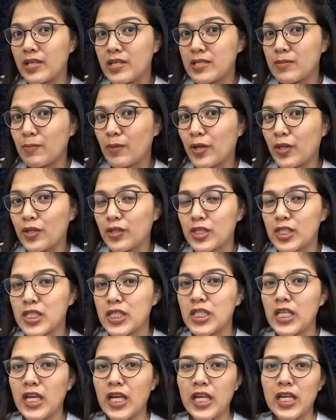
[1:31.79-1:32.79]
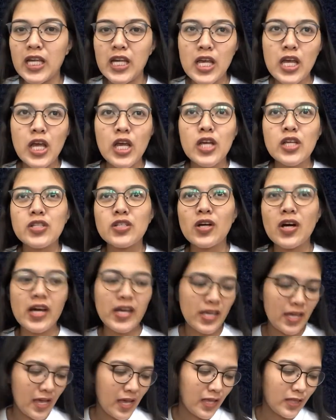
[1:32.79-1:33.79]
ko talaga. So,
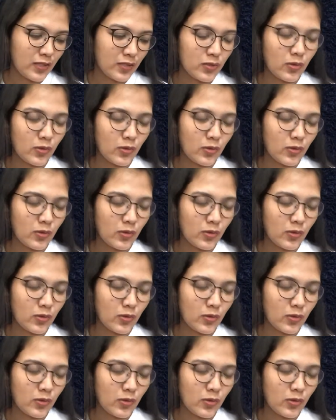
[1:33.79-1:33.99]
ayan.